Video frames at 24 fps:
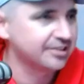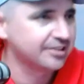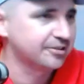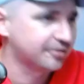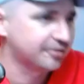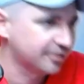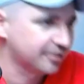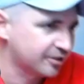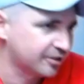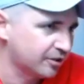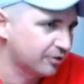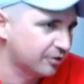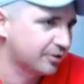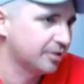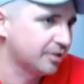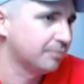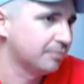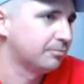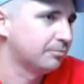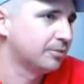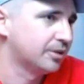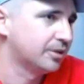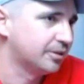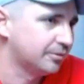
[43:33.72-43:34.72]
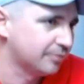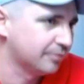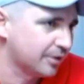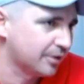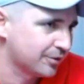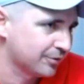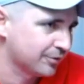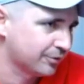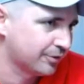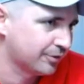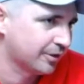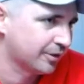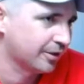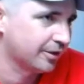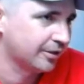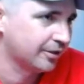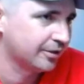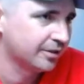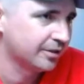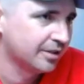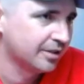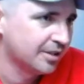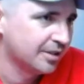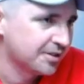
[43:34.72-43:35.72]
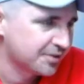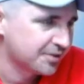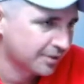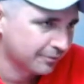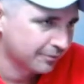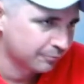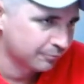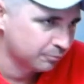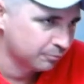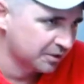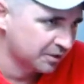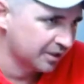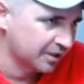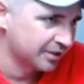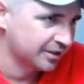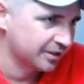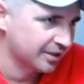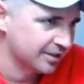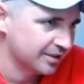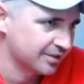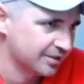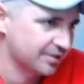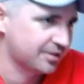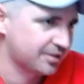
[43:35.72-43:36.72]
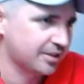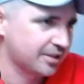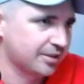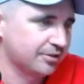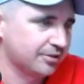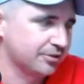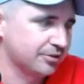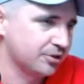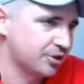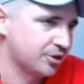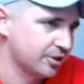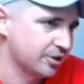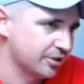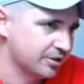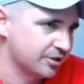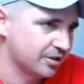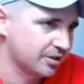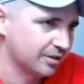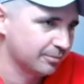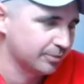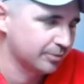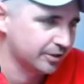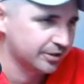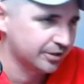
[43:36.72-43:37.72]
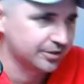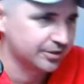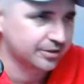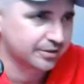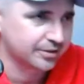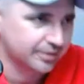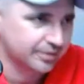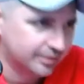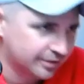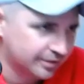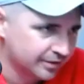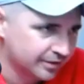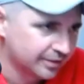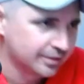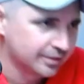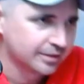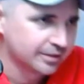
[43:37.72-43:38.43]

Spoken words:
Started with Nicole Kidman, Russell Crowe. Some of them I had to get, so I started doing shit of celebrities and...